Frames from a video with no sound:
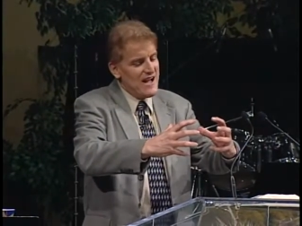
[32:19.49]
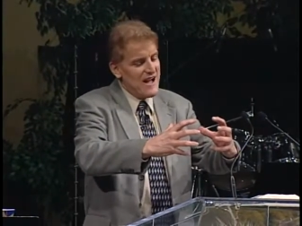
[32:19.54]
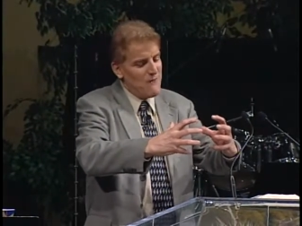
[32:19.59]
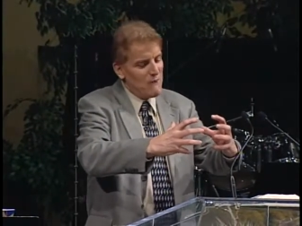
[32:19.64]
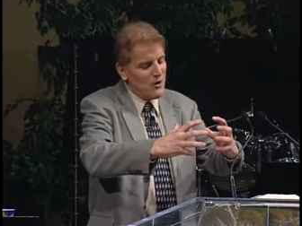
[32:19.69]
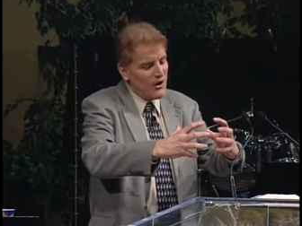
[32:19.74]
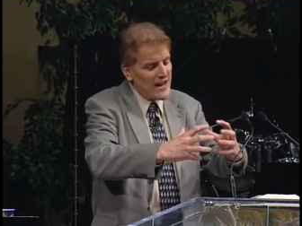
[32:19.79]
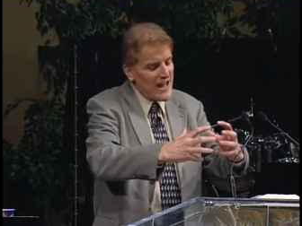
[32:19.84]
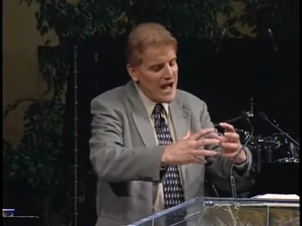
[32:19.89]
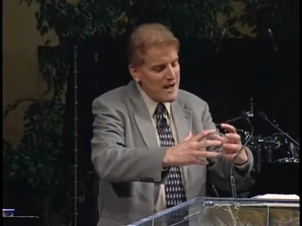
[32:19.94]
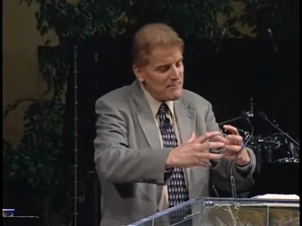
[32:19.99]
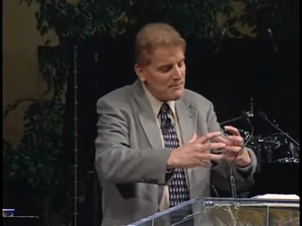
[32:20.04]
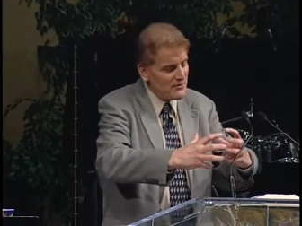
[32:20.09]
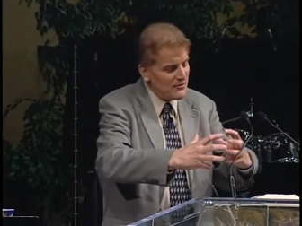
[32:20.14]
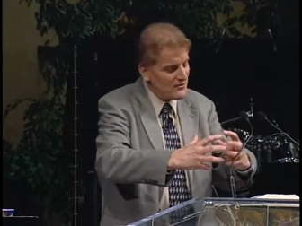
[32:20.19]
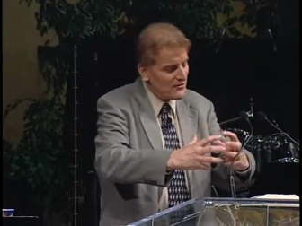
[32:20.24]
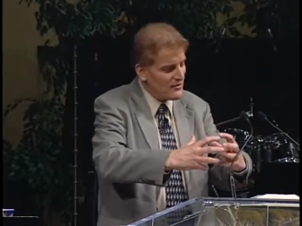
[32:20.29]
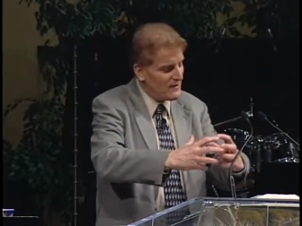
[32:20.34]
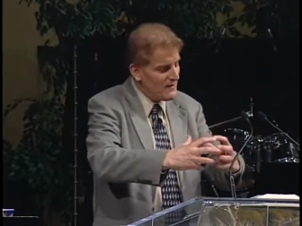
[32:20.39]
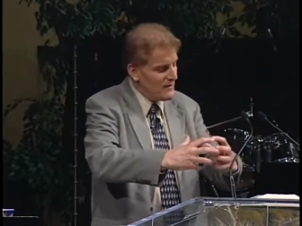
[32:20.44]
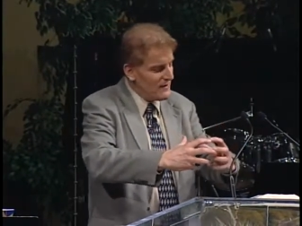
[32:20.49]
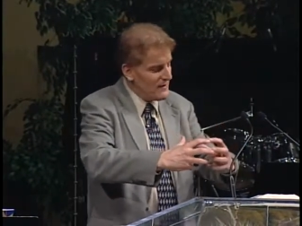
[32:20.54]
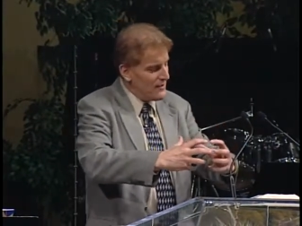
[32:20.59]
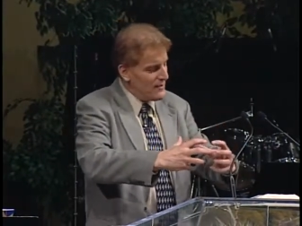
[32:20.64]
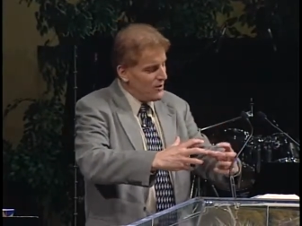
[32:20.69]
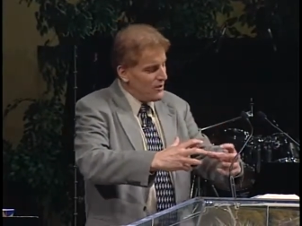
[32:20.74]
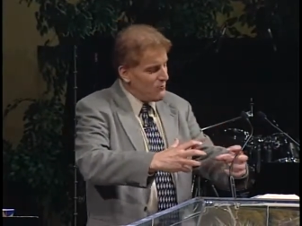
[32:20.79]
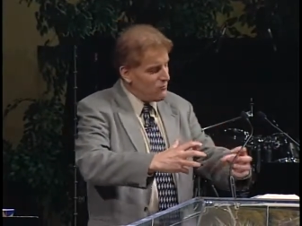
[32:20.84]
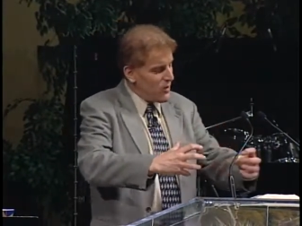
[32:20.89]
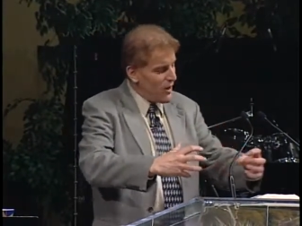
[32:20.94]
And what happened?
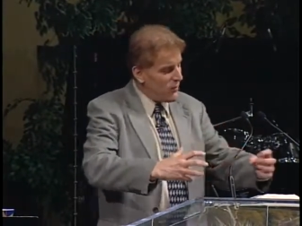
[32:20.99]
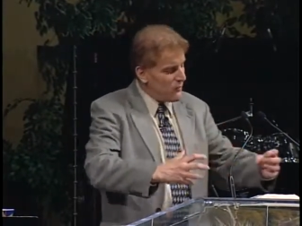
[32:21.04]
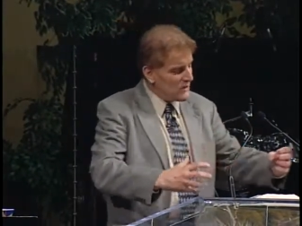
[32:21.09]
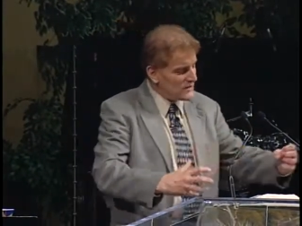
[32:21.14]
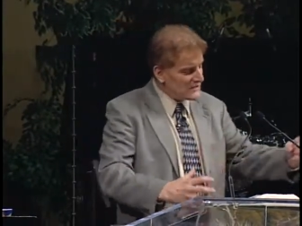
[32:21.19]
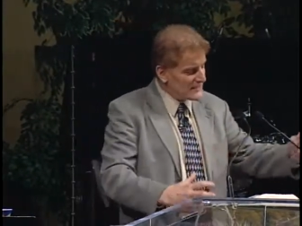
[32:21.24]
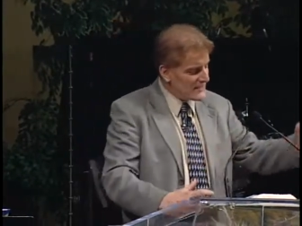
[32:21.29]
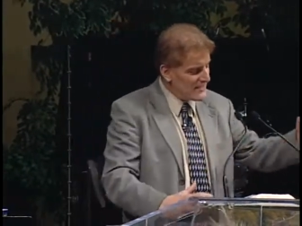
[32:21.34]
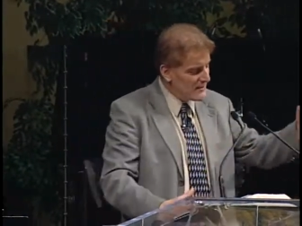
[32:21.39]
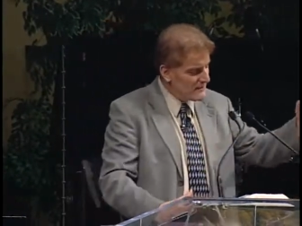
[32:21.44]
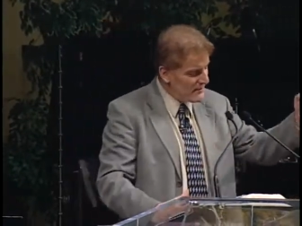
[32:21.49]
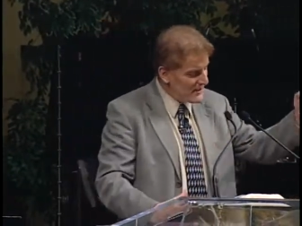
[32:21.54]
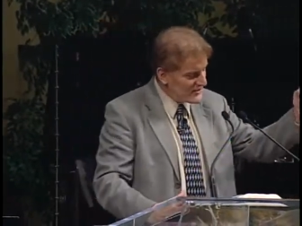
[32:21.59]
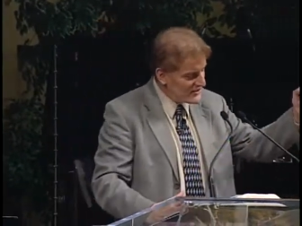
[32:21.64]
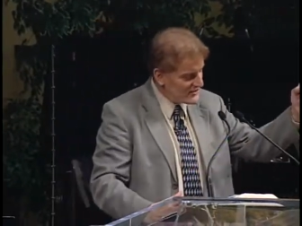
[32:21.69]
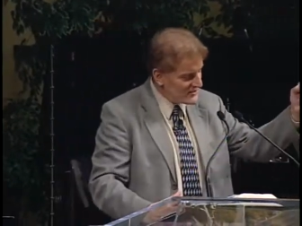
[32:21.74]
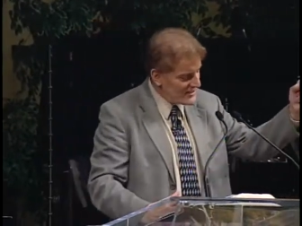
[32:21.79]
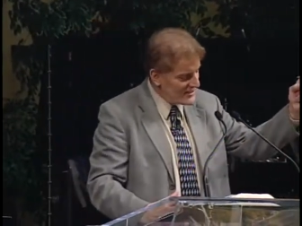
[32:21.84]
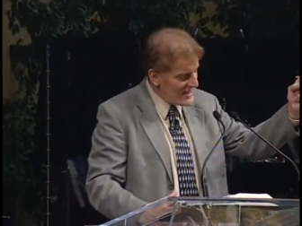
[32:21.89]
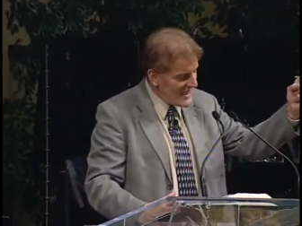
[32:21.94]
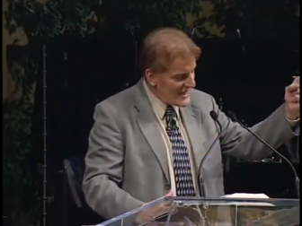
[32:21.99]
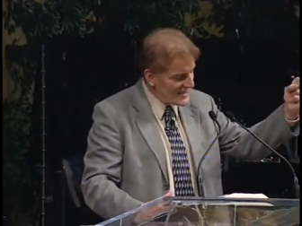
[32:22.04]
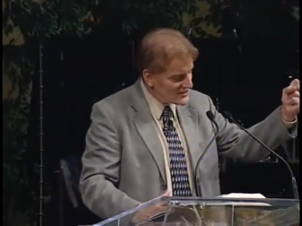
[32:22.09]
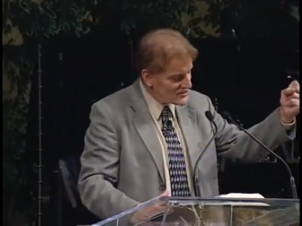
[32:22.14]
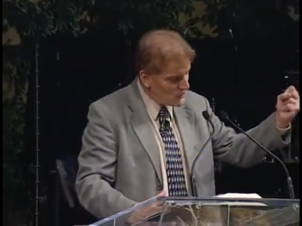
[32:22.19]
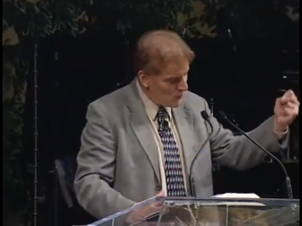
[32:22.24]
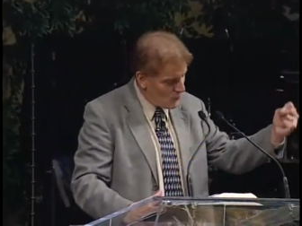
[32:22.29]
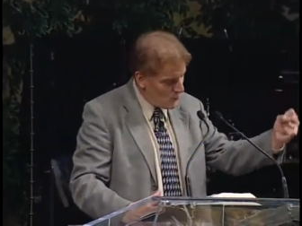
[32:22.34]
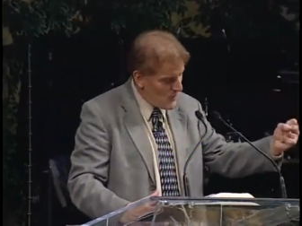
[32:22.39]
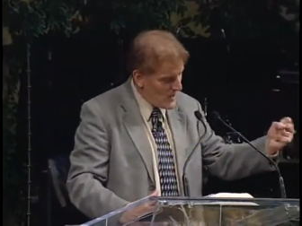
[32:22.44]
What was commissioned in
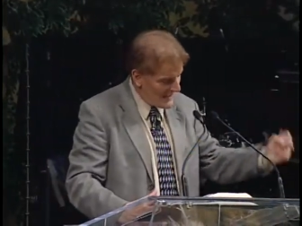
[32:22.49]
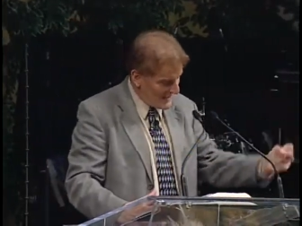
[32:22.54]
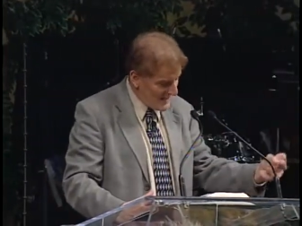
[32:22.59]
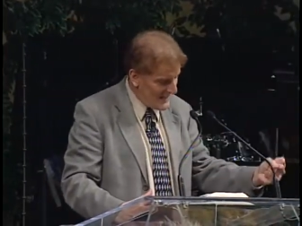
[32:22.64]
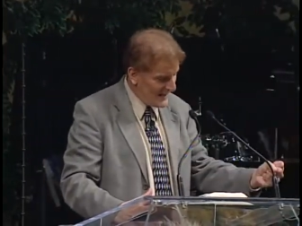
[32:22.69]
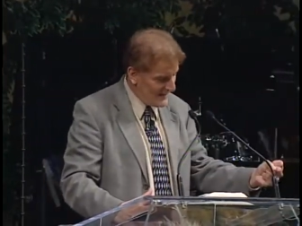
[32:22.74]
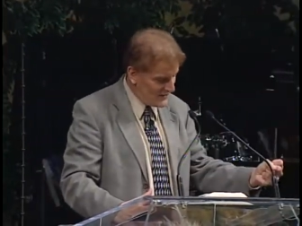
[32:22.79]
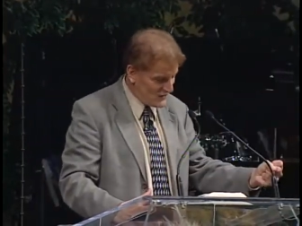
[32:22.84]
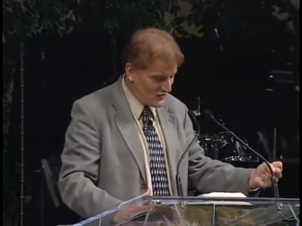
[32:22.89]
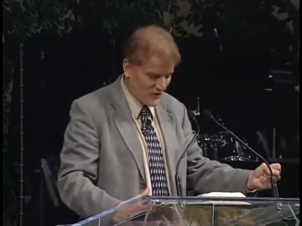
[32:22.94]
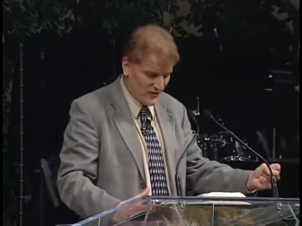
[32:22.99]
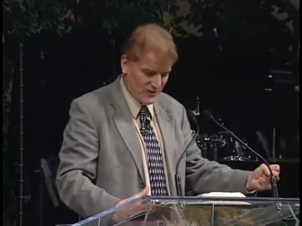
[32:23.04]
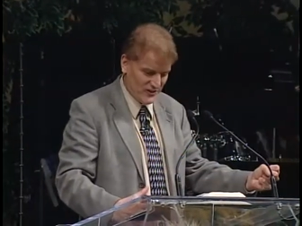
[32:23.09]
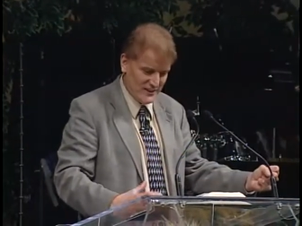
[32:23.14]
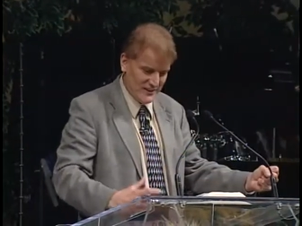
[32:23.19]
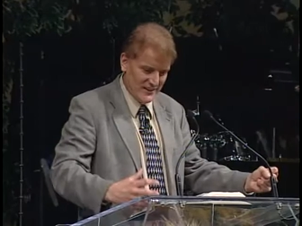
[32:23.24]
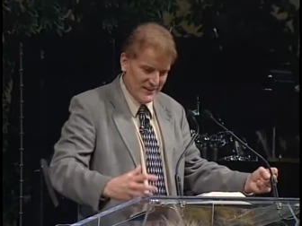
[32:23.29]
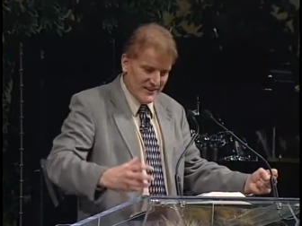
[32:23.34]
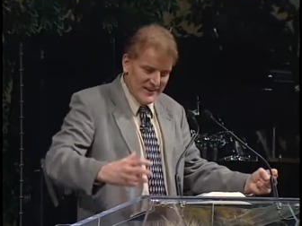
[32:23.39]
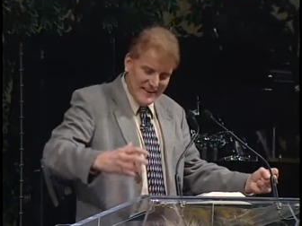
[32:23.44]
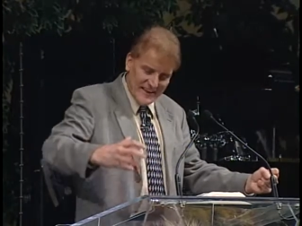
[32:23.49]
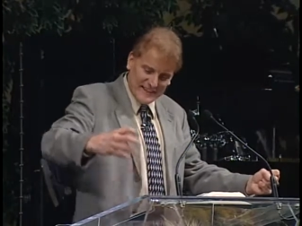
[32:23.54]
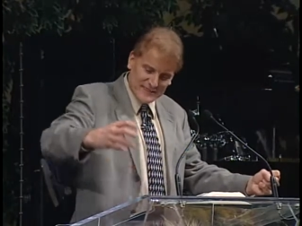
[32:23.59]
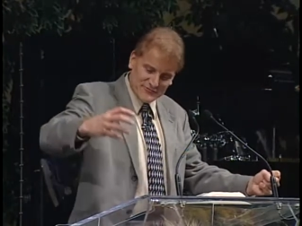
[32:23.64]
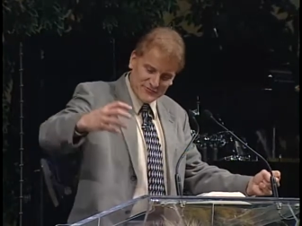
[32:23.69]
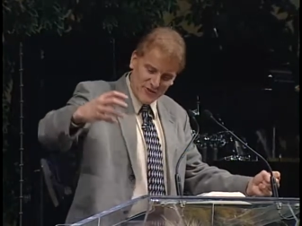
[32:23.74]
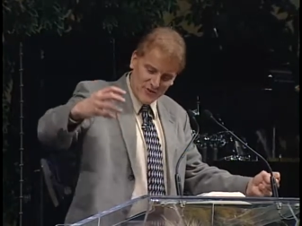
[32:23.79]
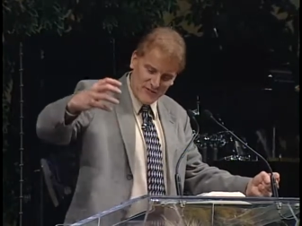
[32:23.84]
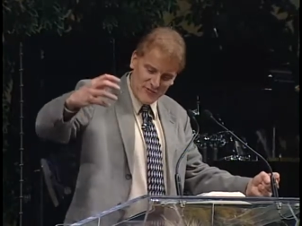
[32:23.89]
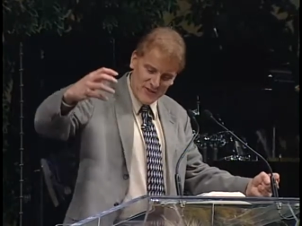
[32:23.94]
Acts 1 8
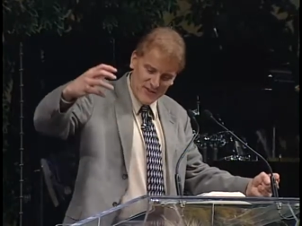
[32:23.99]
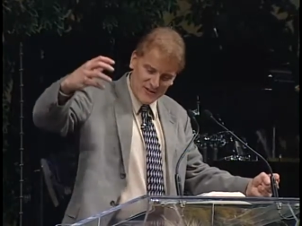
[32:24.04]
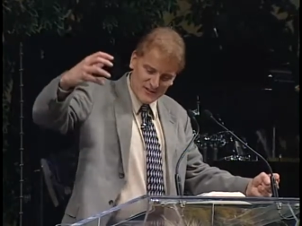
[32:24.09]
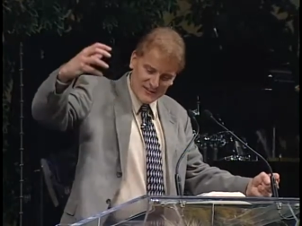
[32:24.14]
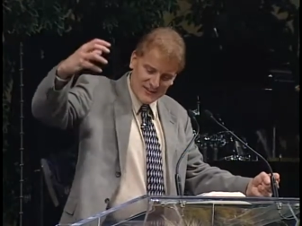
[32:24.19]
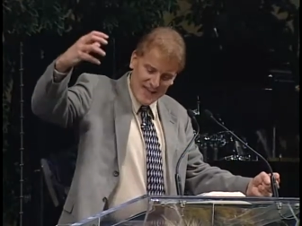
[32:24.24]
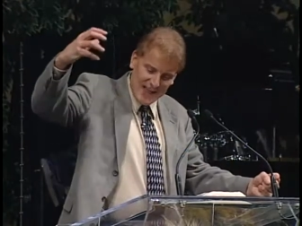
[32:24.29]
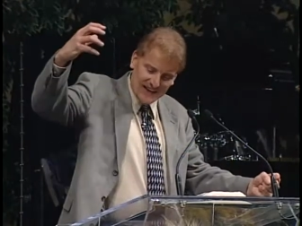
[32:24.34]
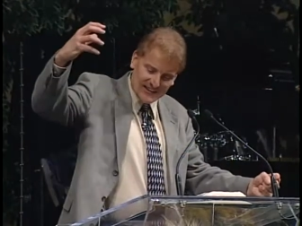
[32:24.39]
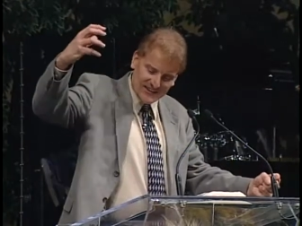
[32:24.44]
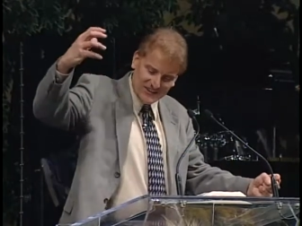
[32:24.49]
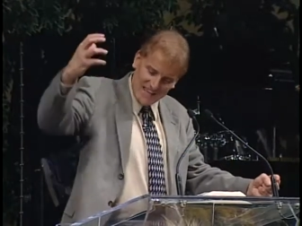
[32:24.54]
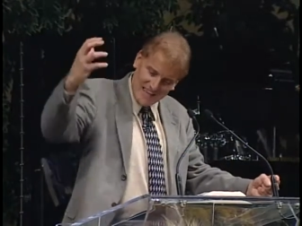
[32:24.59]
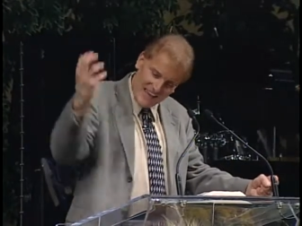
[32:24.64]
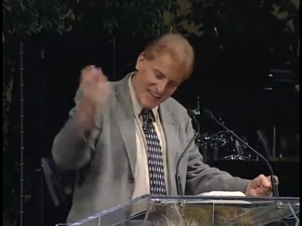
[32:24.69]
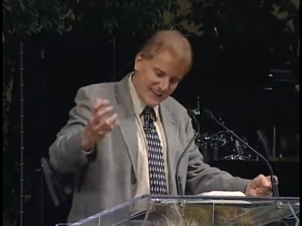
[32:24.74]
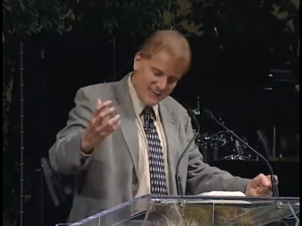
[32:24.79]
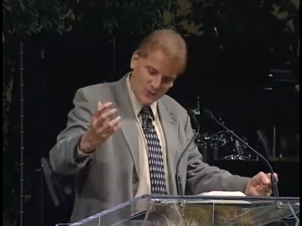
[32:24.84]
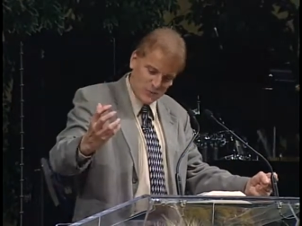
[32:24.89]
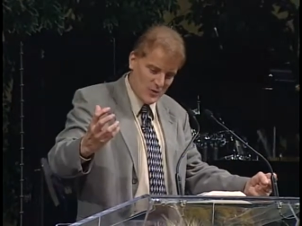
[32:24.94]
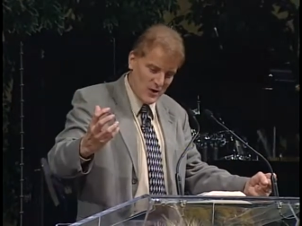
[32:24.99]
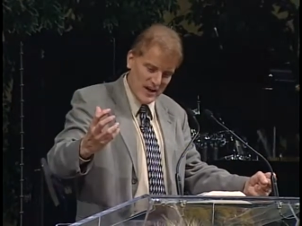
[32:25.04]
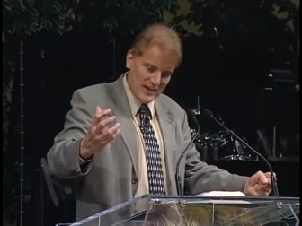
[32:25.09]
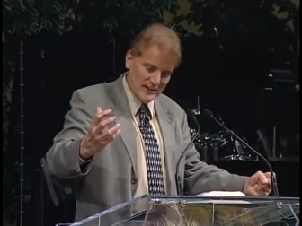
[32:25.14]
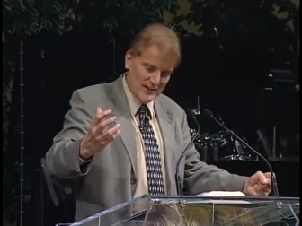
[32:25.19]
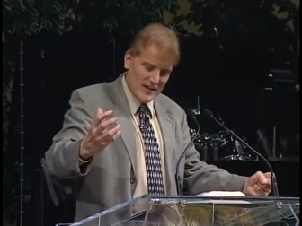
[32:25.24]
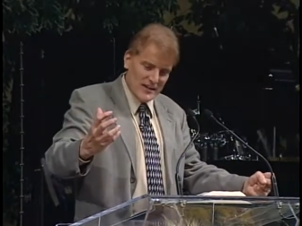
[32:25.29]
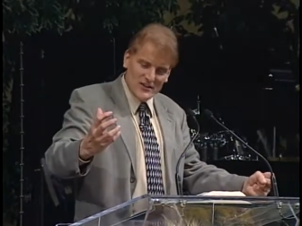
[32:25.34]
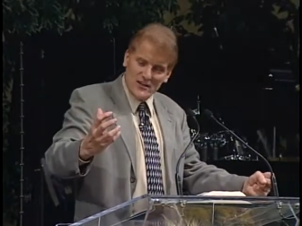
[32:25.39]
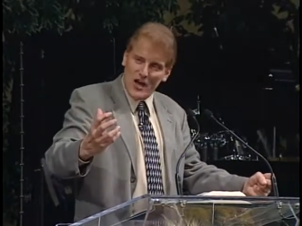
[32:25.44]
is fulfilled in Acts 8 1,